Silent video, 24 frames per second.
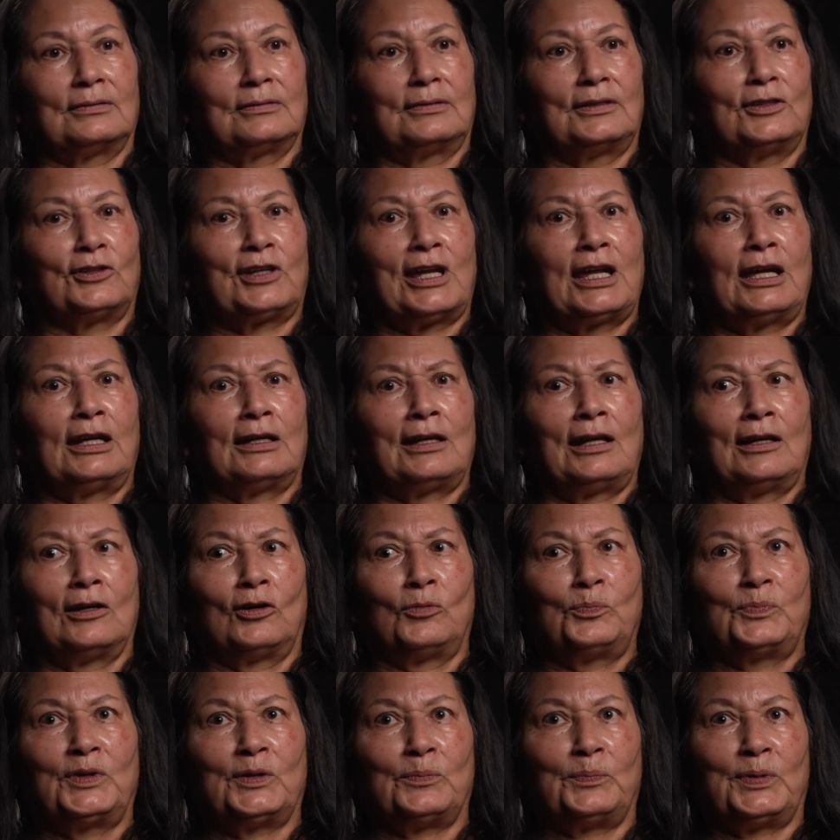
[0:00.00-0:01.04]
you can't
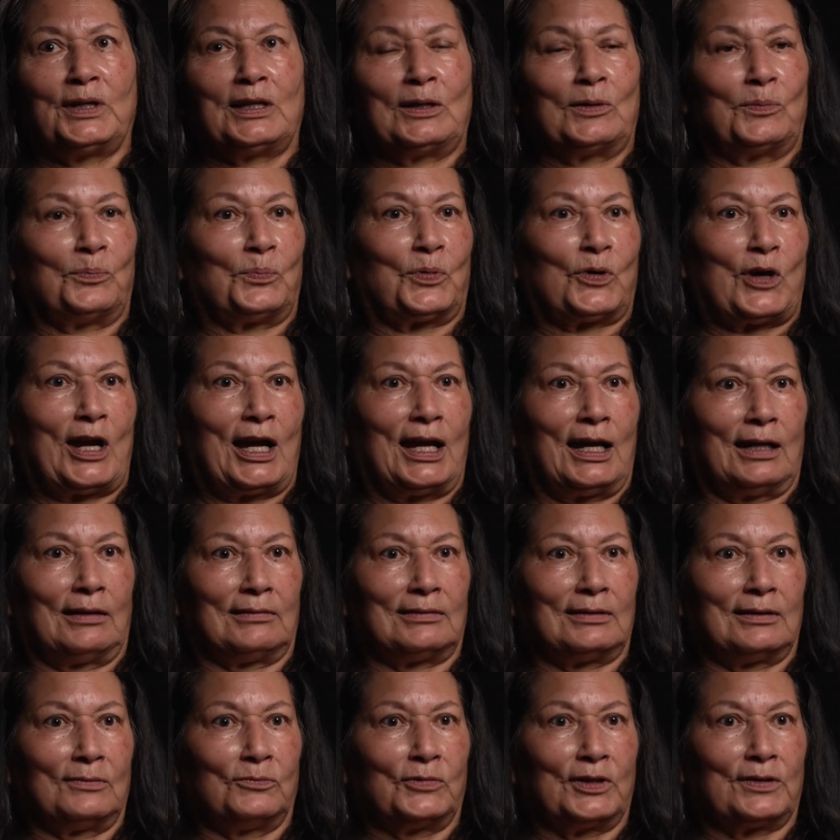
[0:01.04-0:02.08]
help but being proud
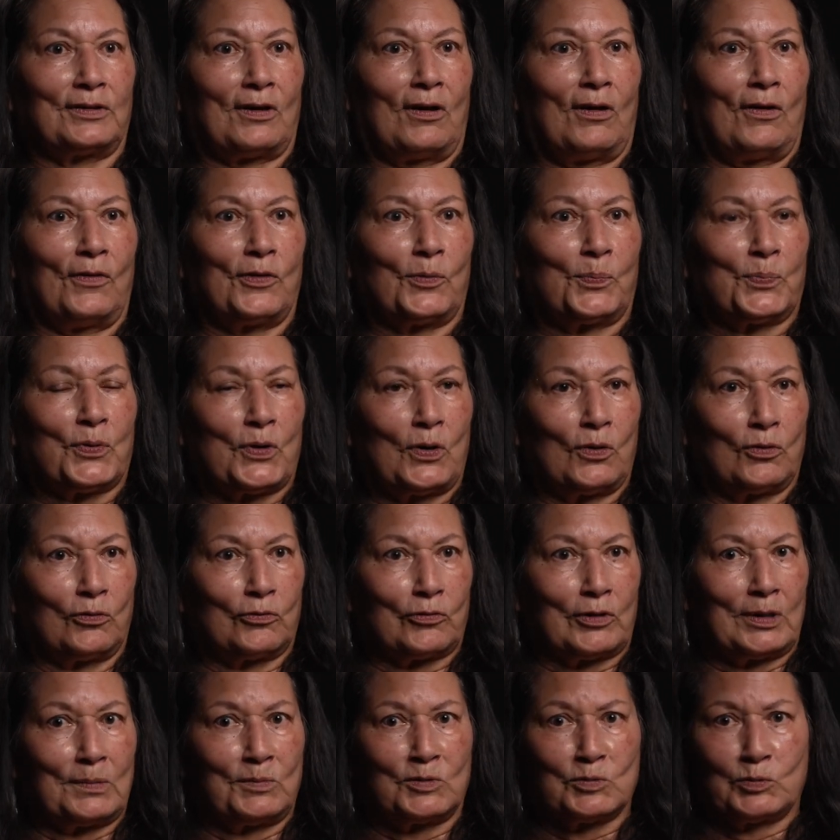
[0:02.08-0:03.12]
with all the
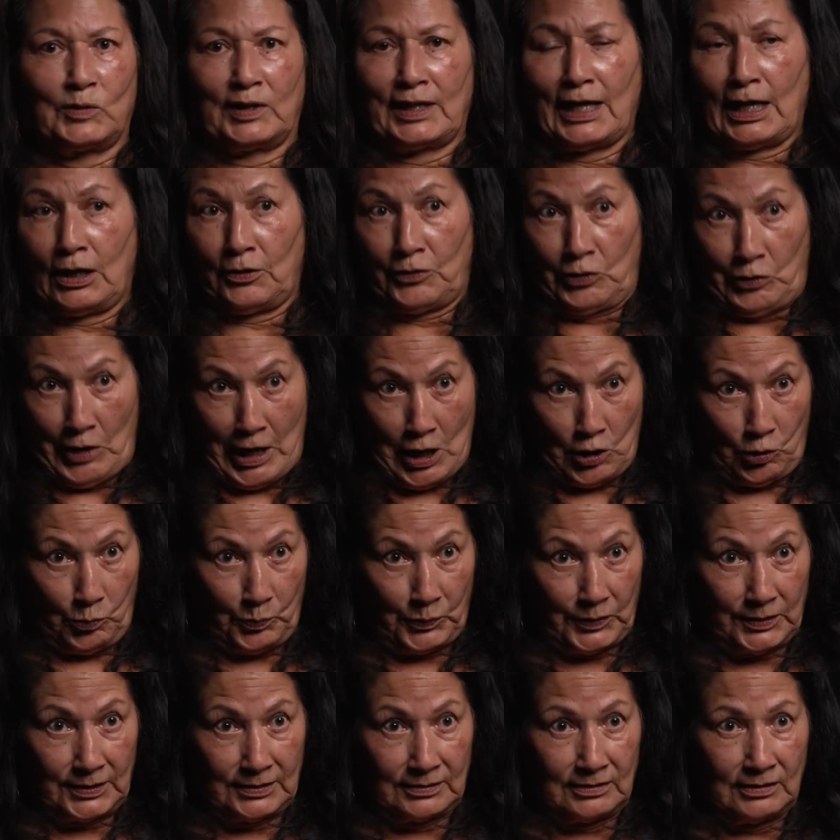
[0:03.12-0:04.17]
programs, with how they're
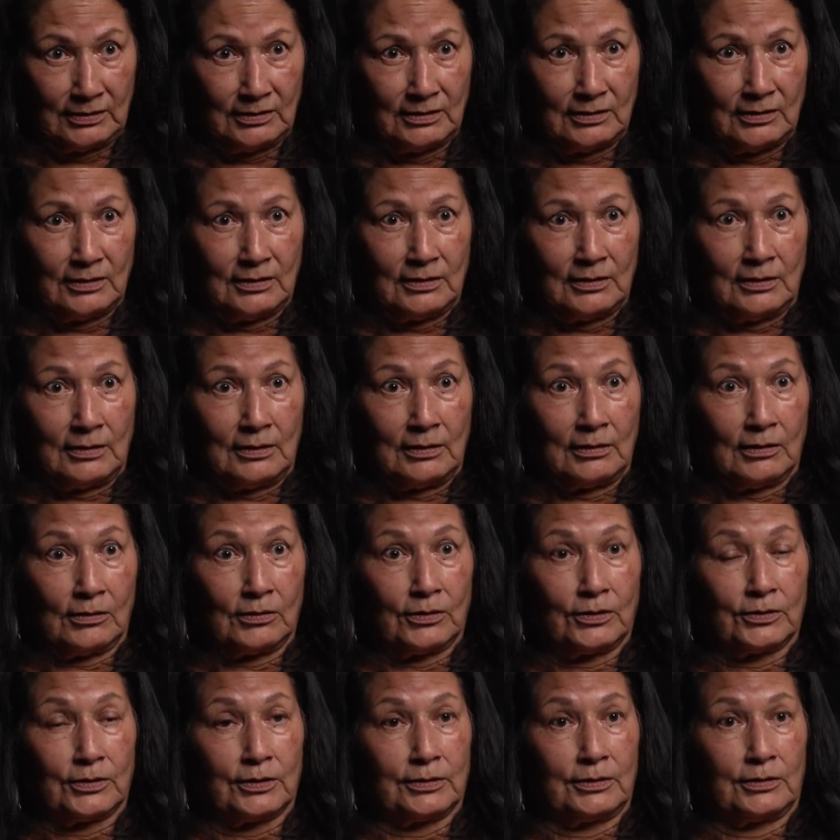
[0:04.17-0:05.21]
helping
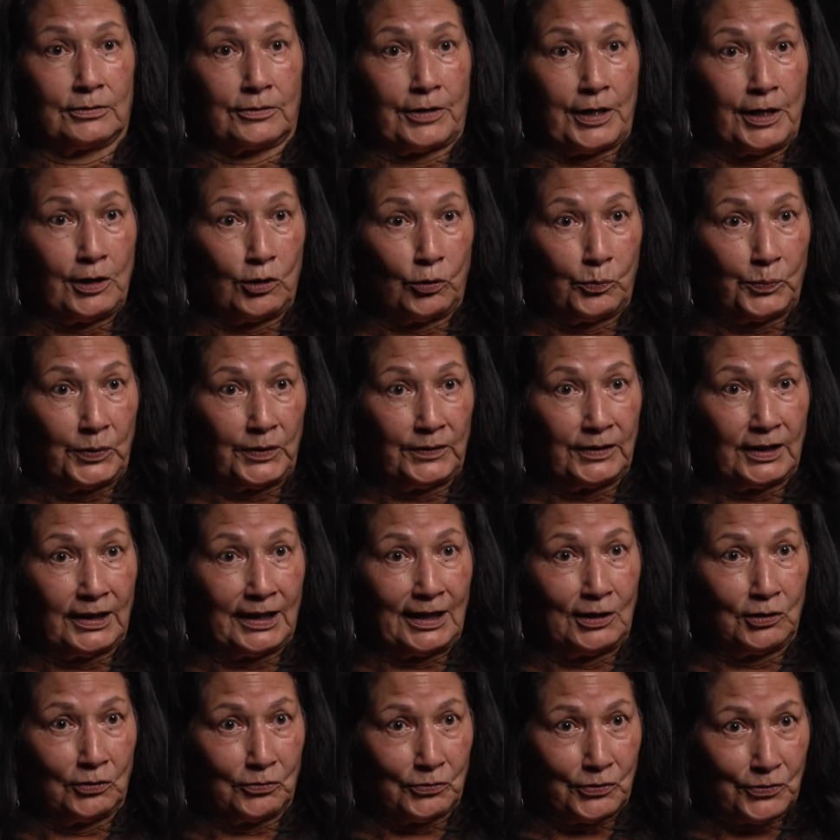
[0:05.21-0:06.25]
the
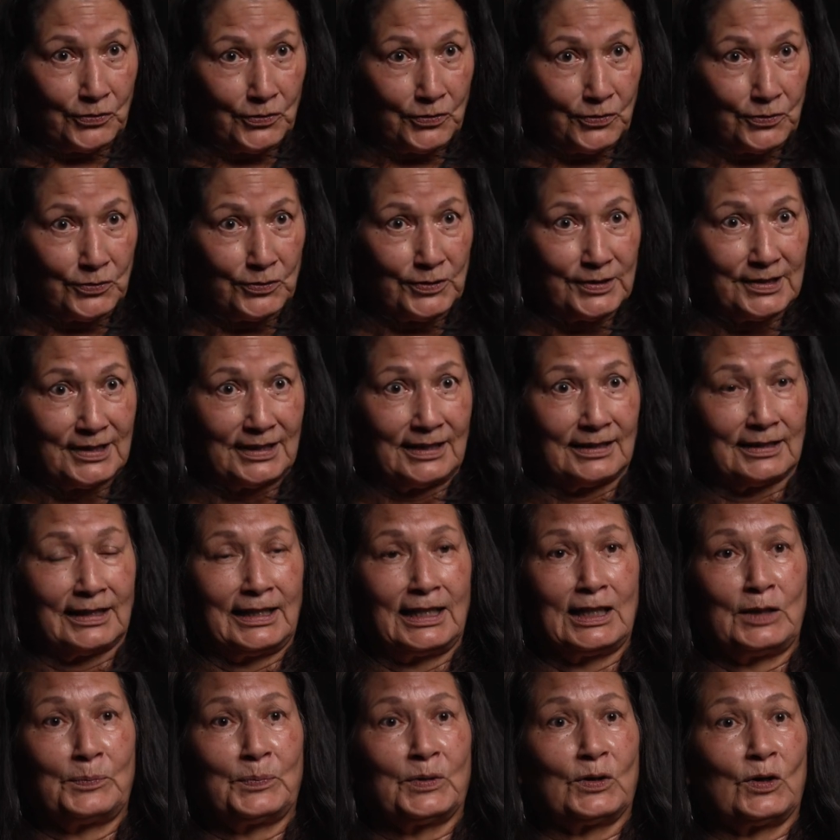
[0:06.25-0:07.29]
elders and
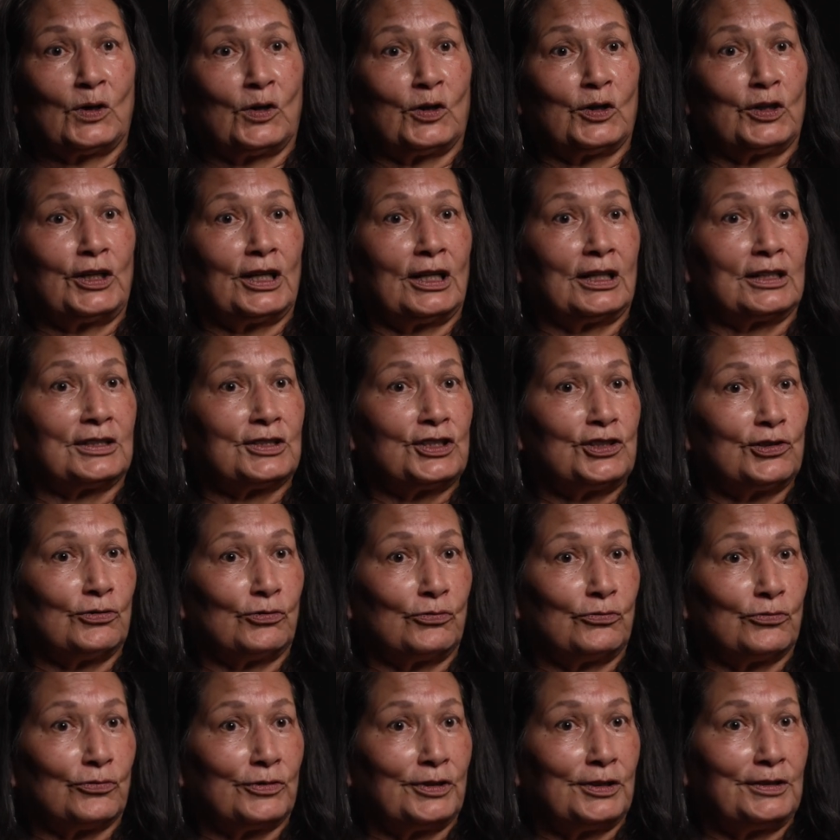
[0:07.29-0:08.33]
keeping our young
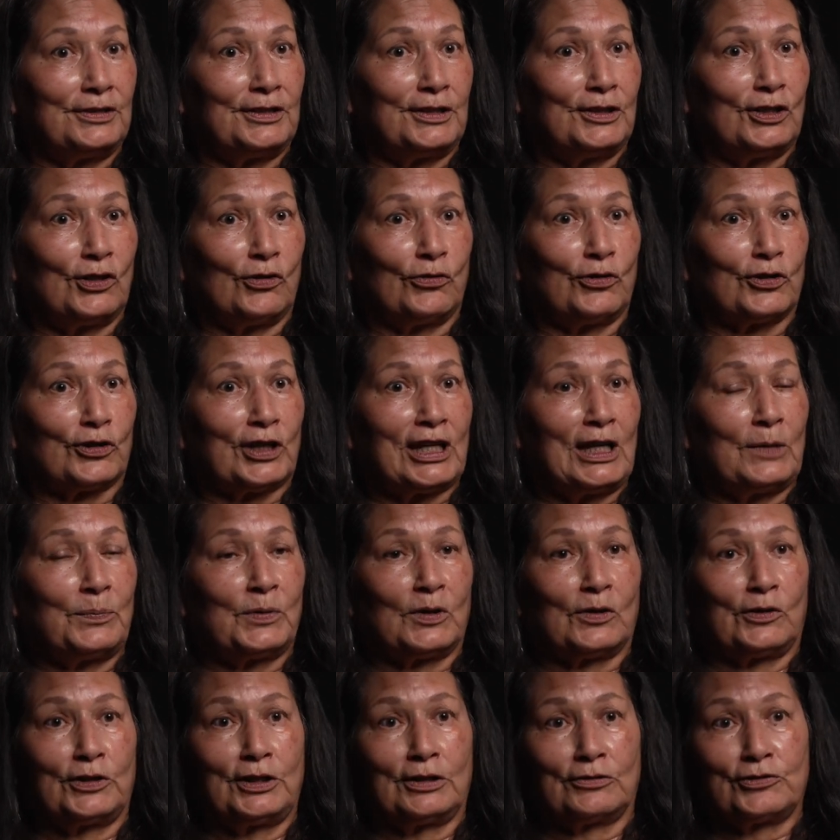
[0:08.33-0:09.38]
children, you know, they're
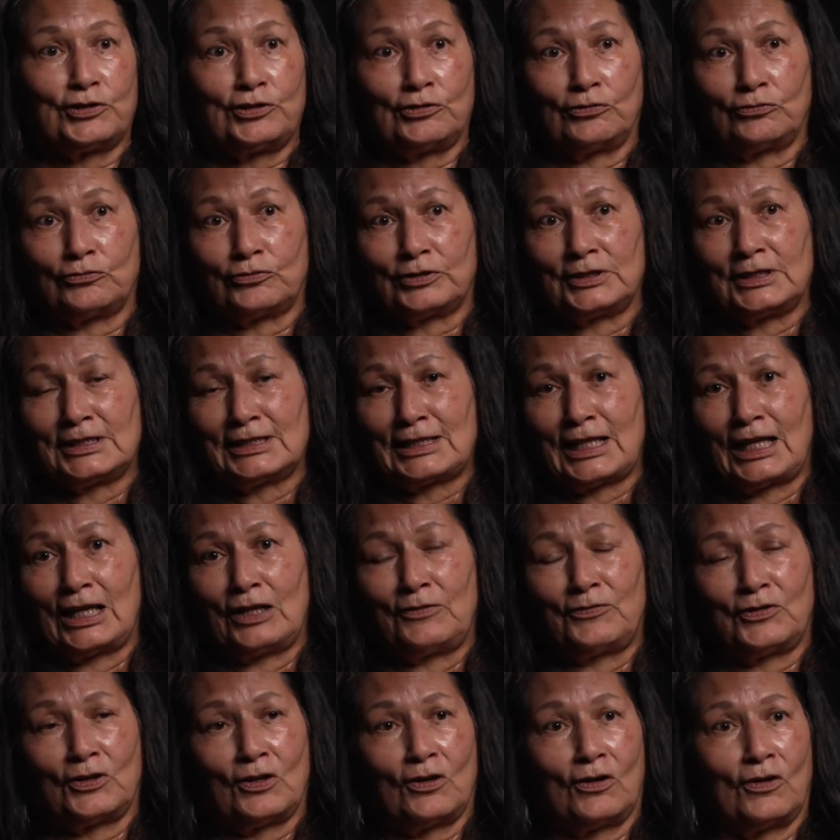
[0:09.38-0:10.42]
keeping our young children
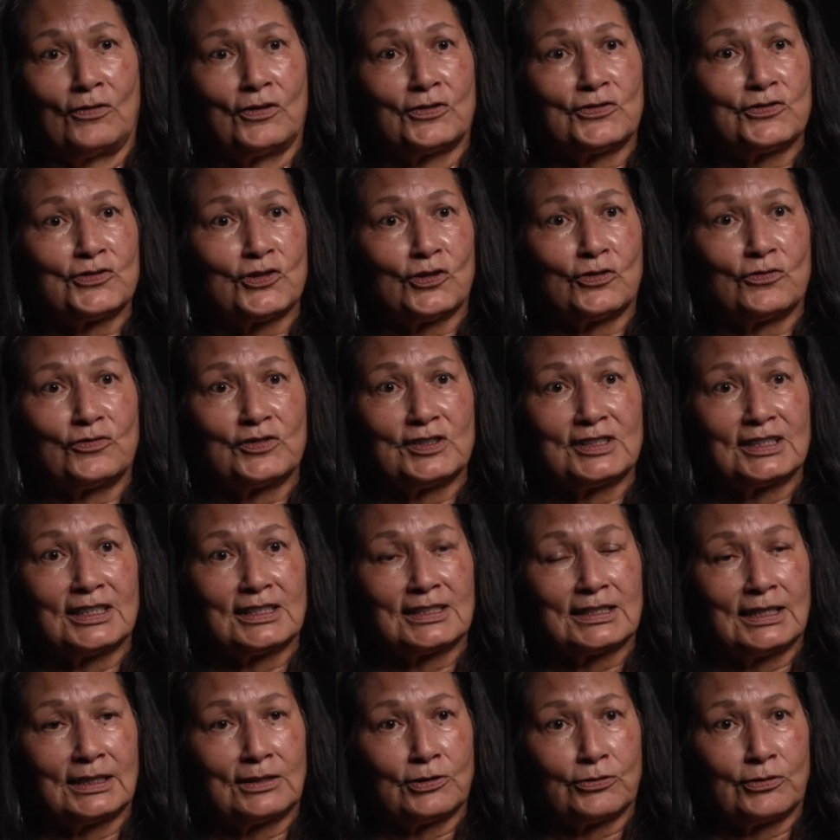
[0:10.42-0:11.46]
safe and all the
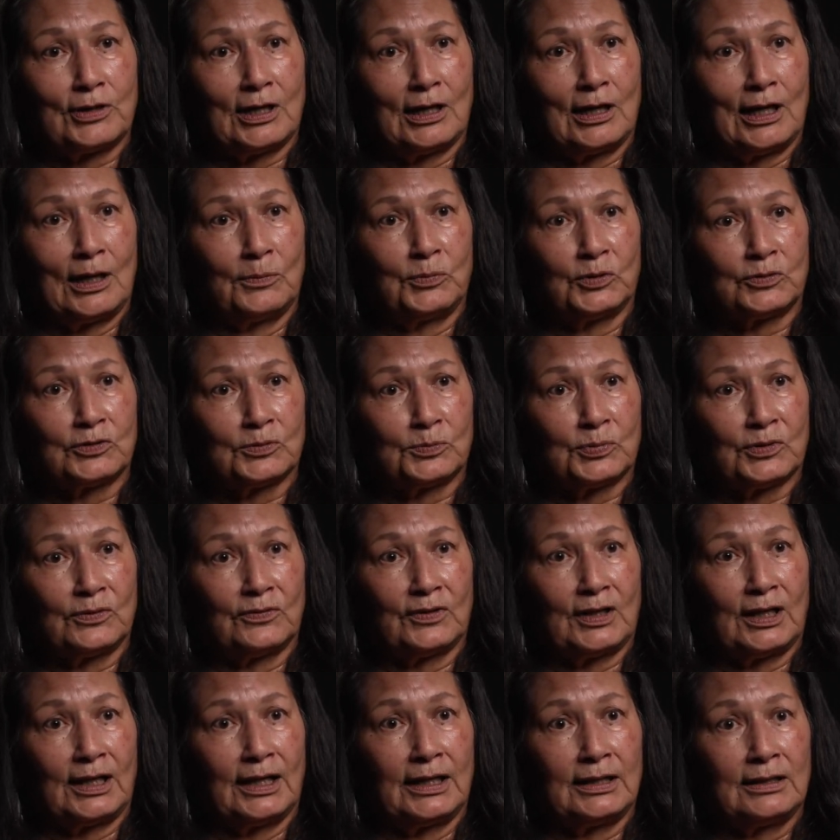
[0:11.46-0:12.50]
services that they're able to
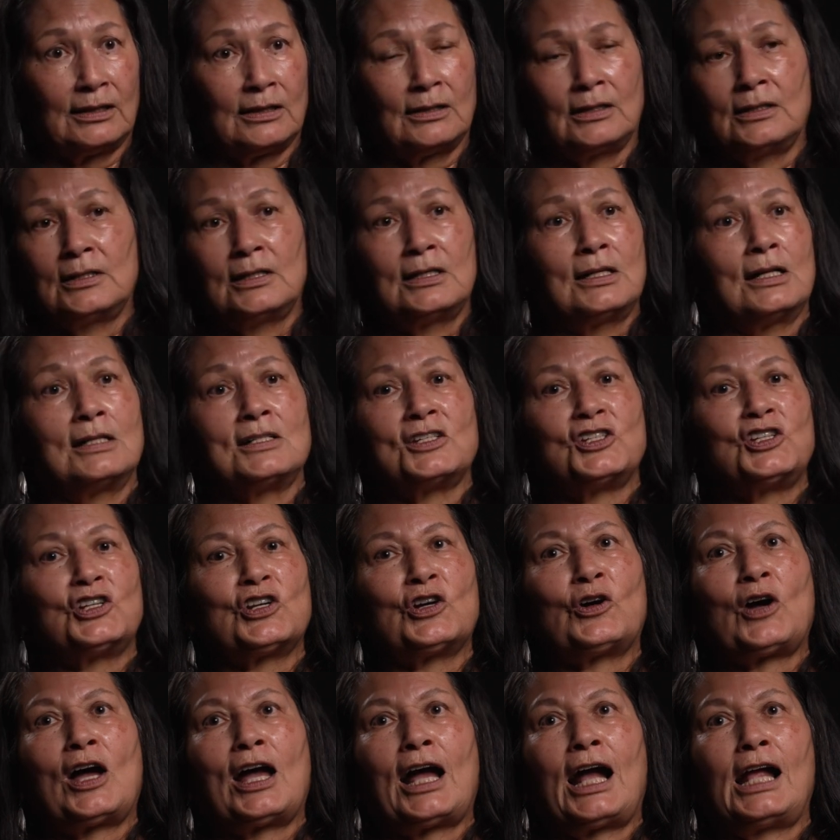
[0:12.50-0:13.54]
provide. You
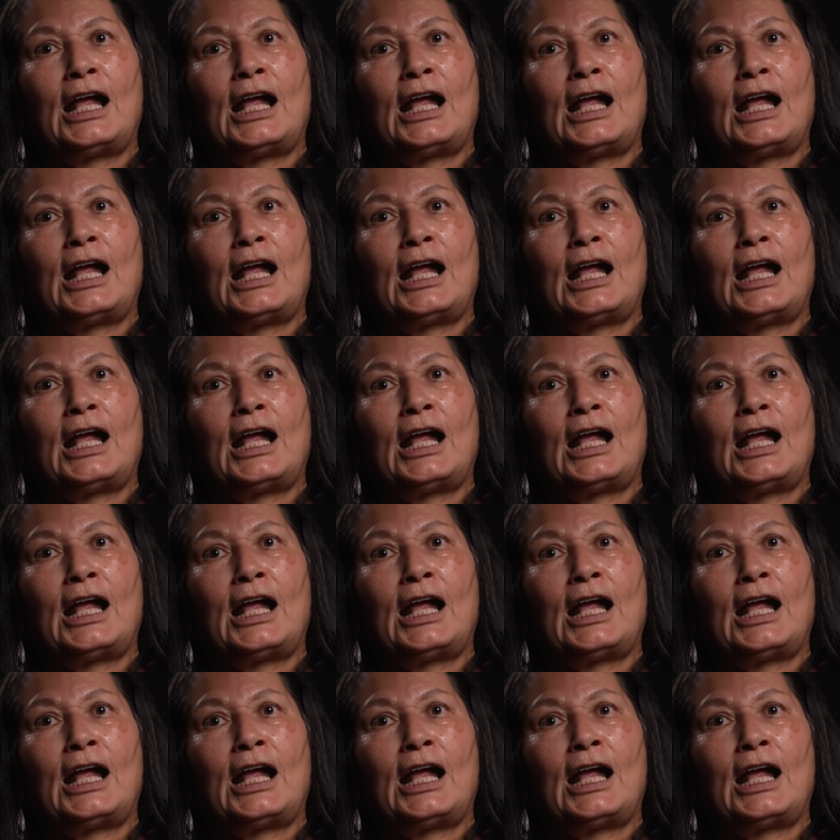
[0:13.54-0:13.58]
know,